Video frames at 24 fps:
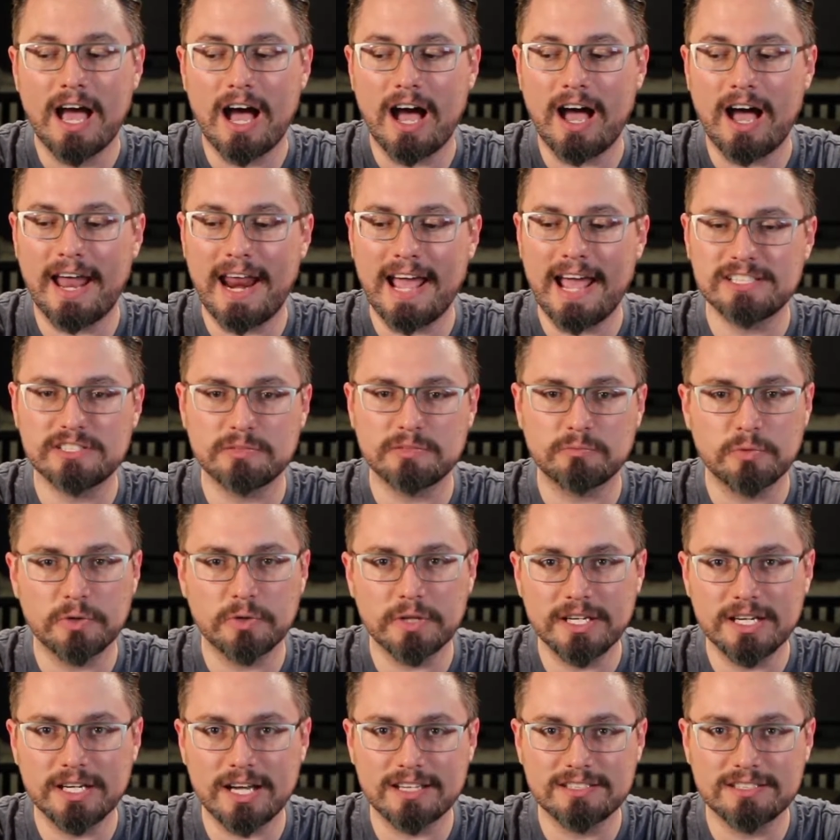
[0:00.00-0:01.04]
It had some
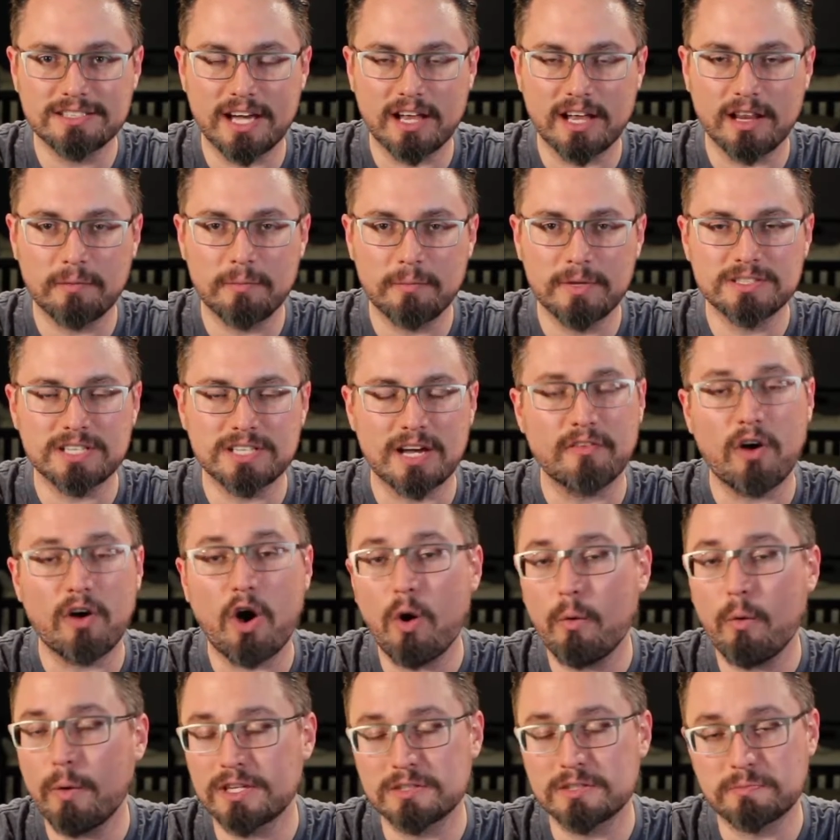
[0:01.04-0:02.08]
really nice elements. I've
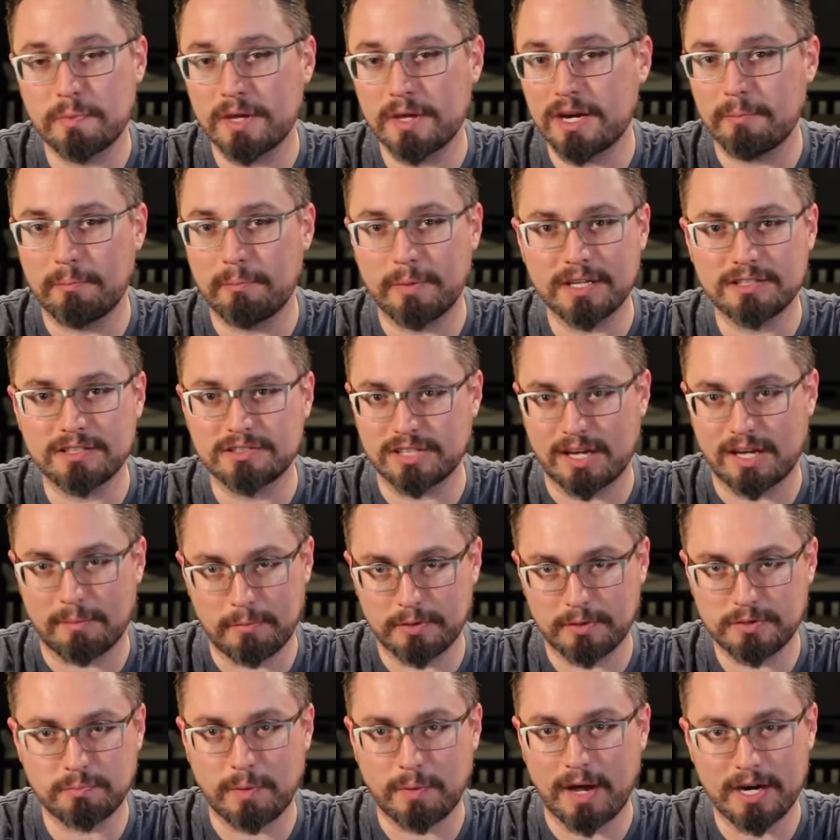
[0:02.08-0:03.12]
always been a big
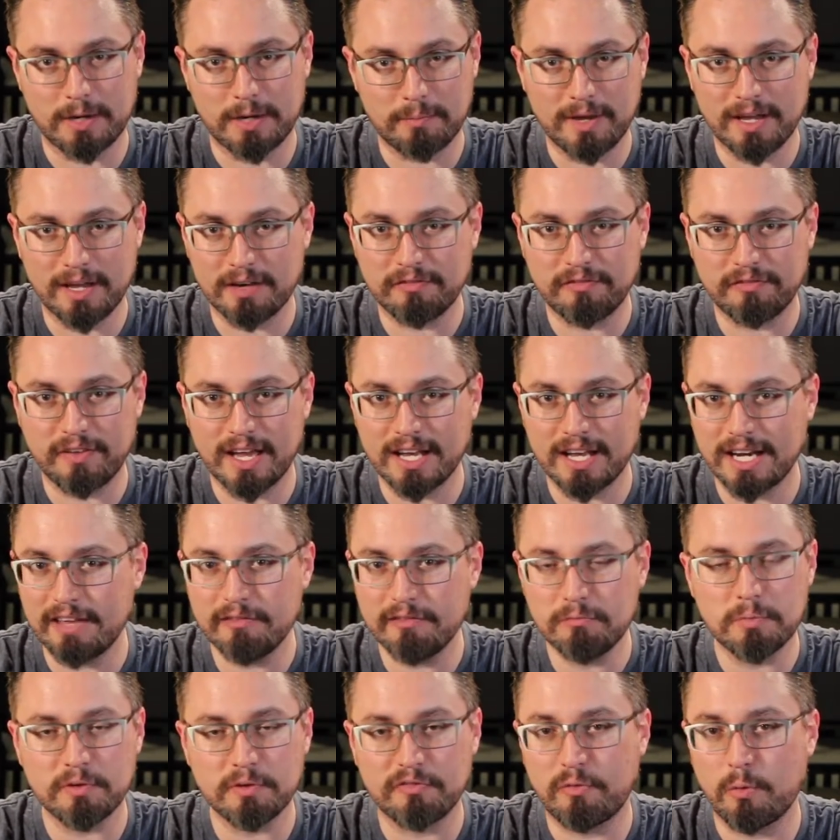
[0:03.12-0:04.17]
Spider-Man fan,
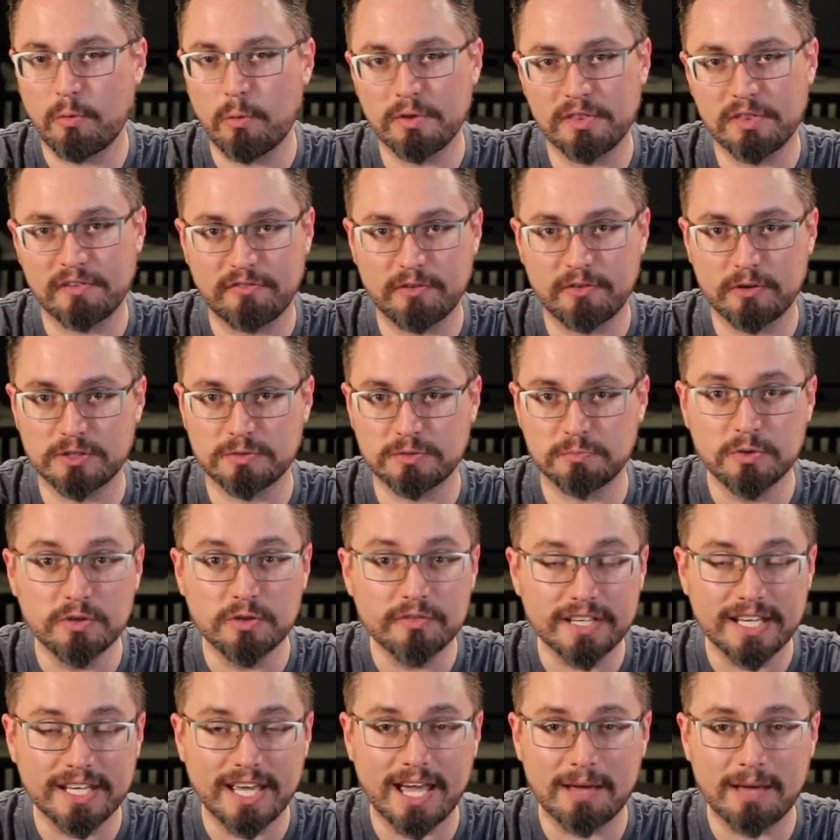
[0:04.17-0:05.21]
even before the first
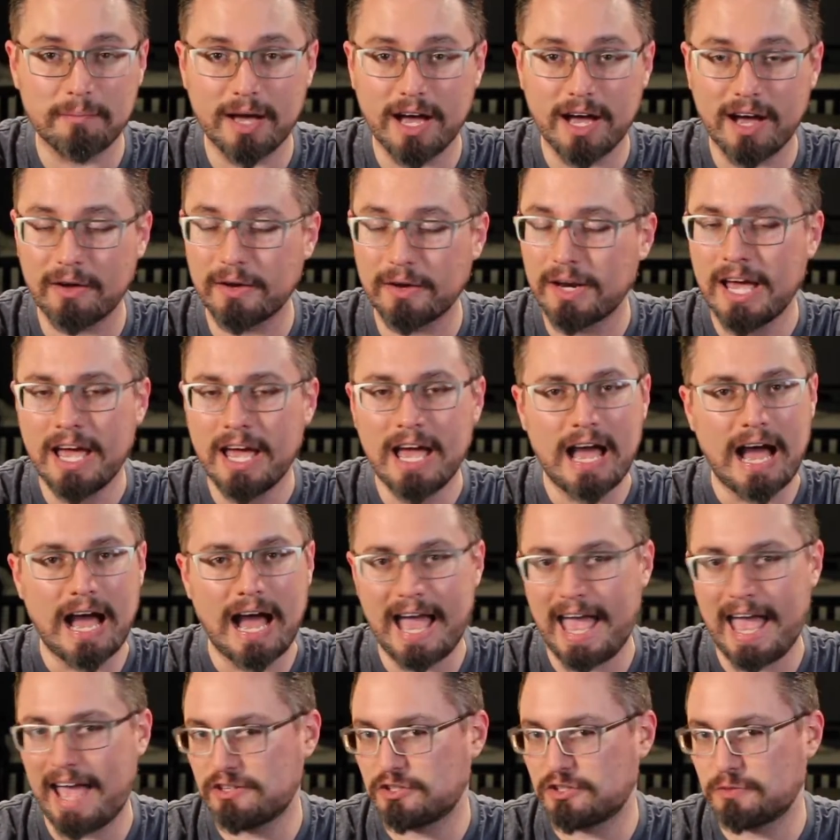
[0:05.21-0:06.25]
movie came out.
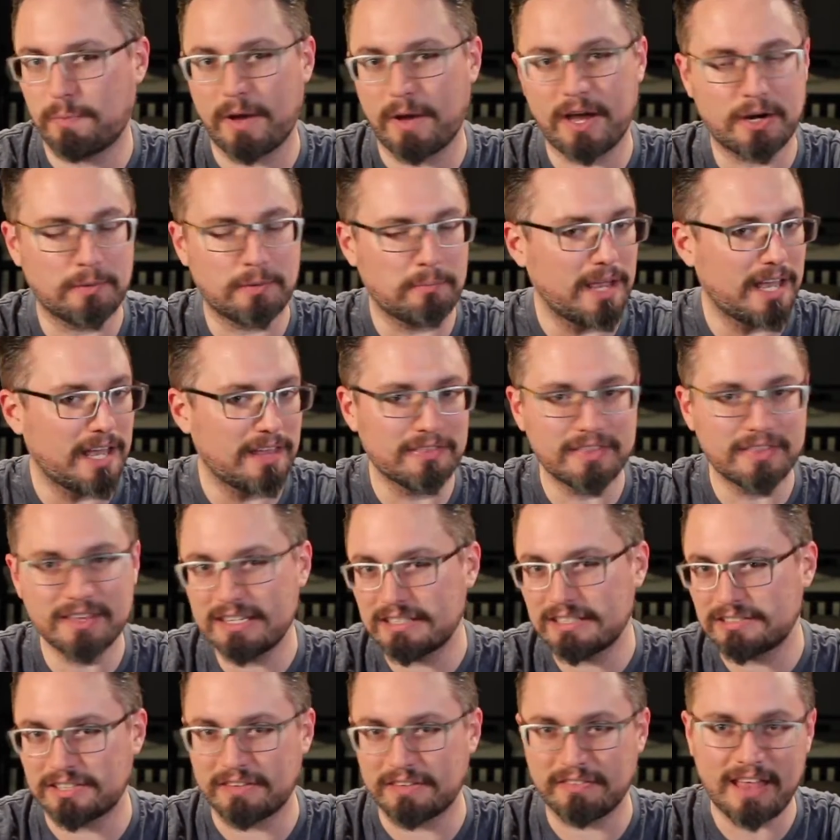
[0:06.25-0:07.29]
I had Spider-Man
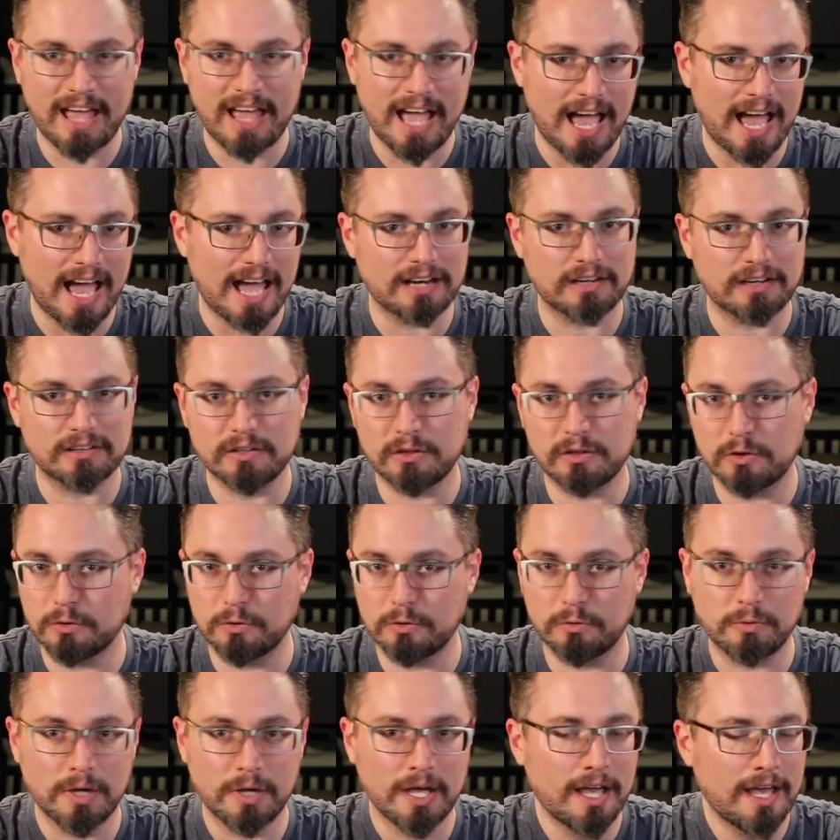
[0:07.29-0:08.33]
this and that,
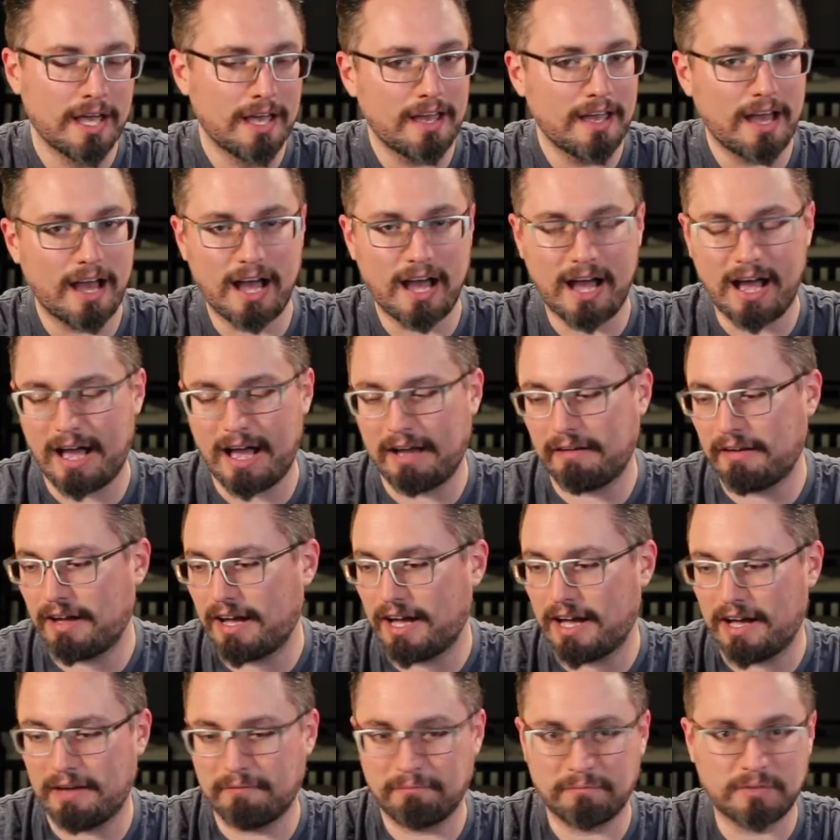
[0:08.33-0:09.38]
little
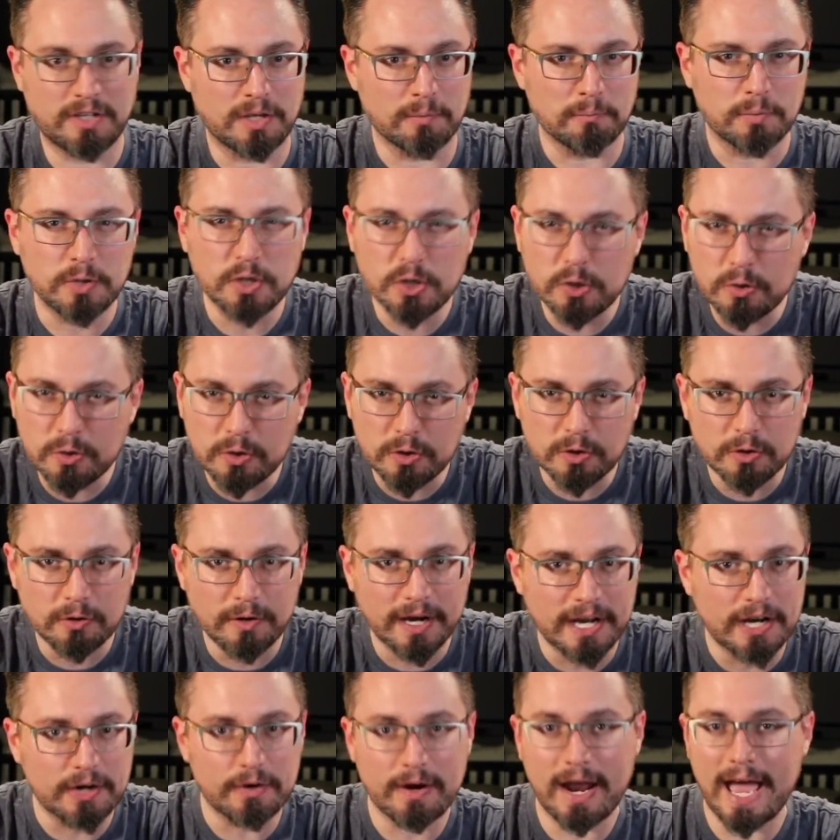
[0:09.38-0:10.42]
computer
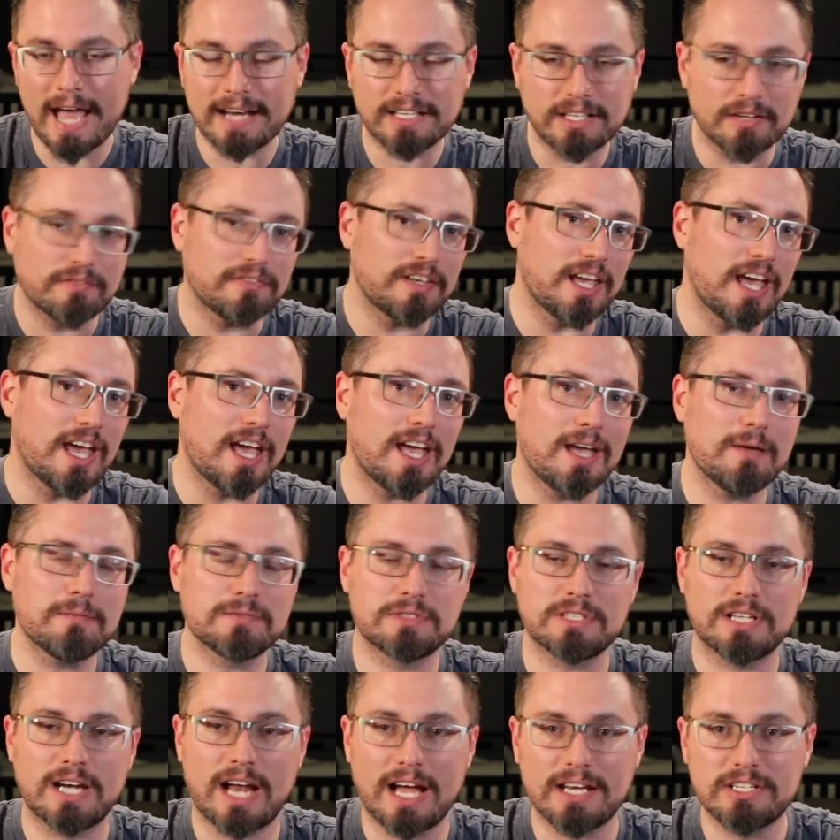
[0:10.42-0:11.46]
interactive
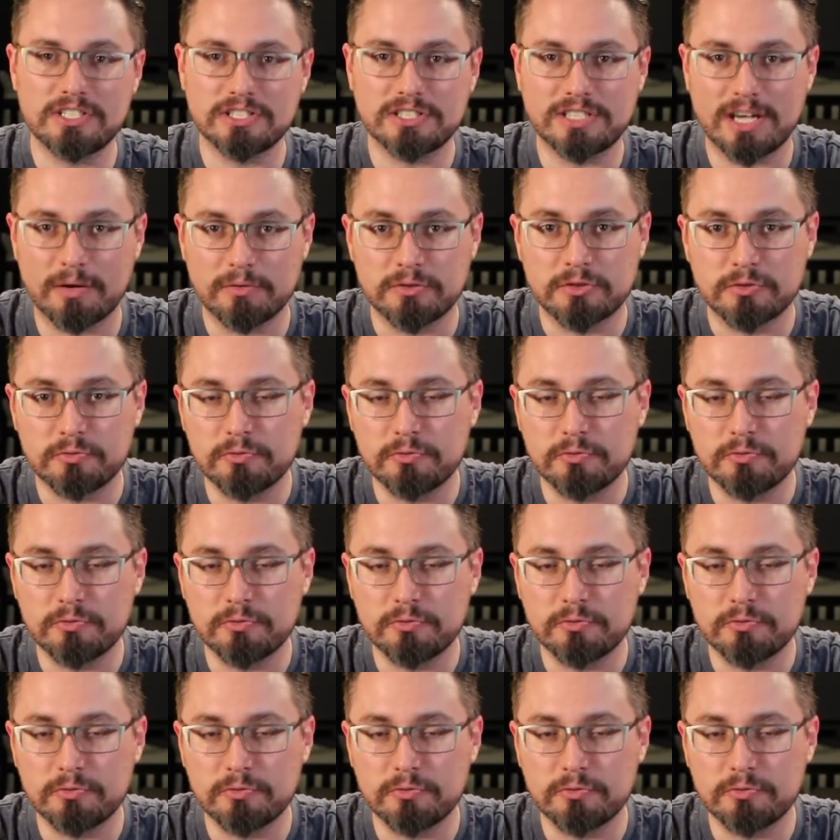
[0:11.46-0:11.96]
games, and I was